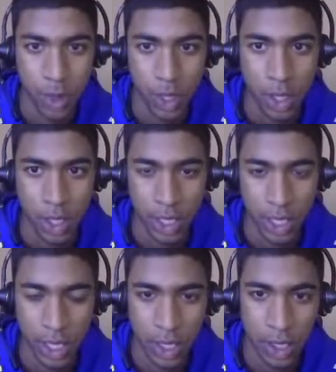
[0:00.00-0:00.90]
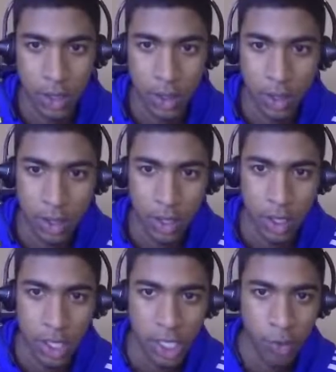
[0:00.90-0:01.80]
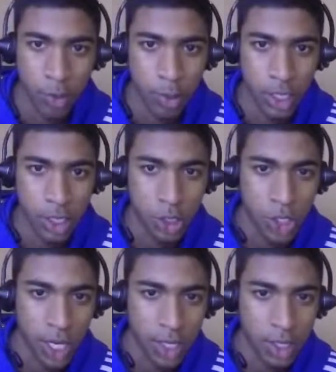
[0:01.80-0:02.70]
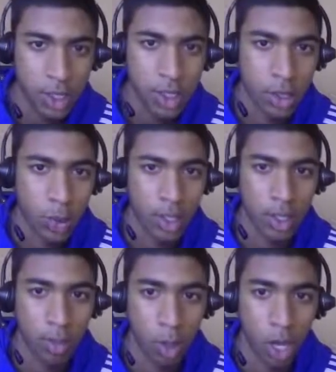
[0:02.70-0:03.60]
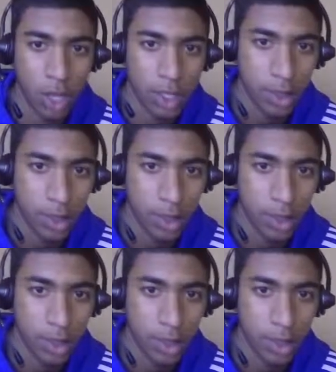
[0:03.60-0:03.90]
Here, if we play this check, the queen can block,